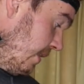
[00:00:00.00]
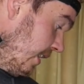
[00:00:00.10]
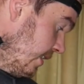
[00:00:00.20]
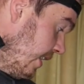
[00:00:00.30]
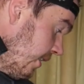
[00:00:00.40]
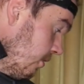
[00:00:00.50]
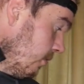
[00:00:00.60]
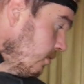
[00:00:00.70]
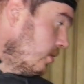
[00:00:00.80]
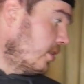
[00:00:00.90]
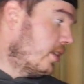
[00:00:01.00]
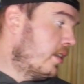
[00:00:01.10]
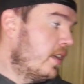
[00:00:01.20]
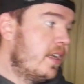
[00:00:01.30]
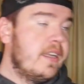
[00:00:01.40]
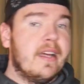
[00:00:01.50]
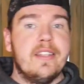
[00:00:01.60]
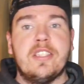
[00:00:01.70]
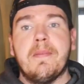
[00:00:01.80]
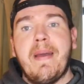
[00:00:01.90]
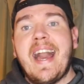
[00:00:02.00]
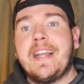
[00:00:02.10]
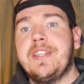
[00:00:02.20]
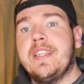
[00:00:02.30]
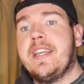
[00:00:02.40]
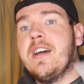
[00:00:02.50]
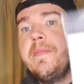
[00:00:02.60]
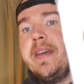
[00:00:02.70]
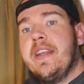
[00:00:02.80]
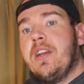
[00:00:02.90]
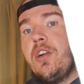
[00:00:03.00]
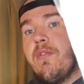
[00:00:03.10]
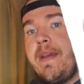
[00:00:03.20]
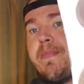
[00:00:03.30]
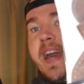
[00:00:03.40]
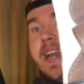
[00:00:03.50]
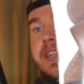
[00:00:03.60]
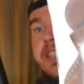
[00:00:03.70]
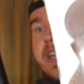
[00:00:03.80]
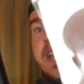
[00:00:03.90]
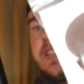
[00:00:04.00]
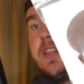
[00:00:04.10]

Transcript: magnetic holster. Now this is the packaging they come in. Great packaging, it's